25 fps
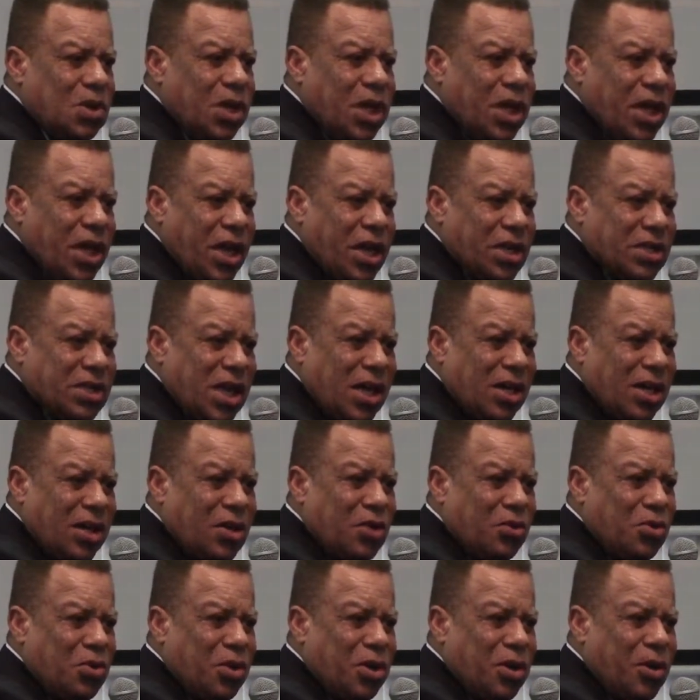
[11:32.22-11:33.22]
Yes,
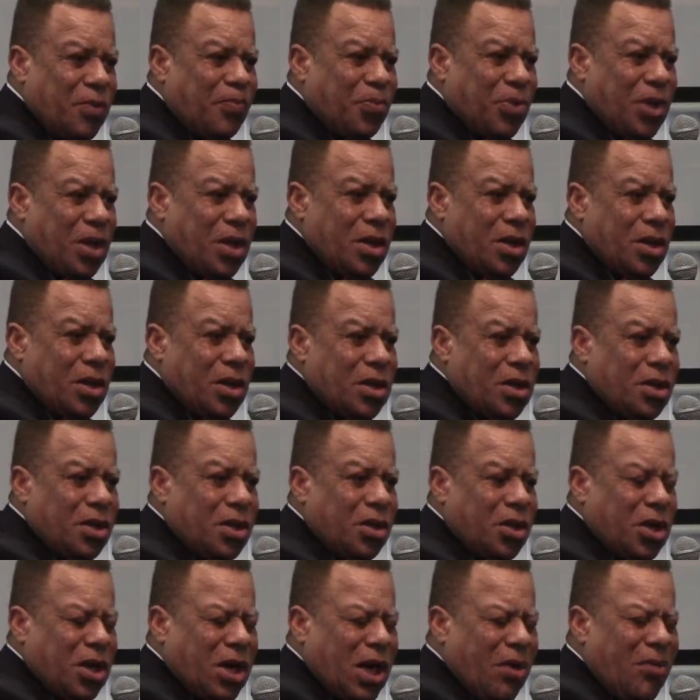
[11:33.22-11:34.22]
hallelujah.
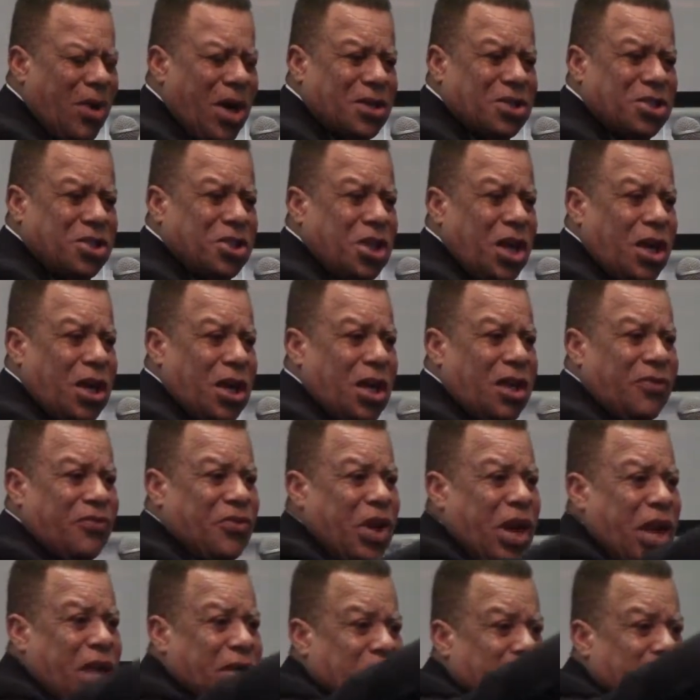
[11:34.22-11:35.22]
Yerabashanda. Lift your